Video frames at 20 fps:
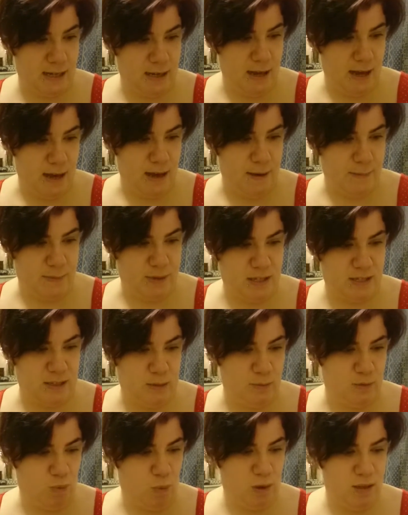because
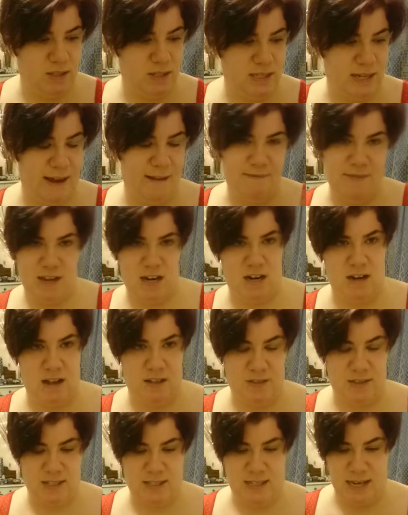it was one set and then
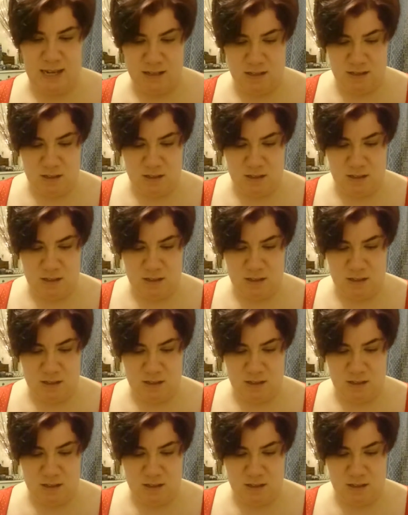another set.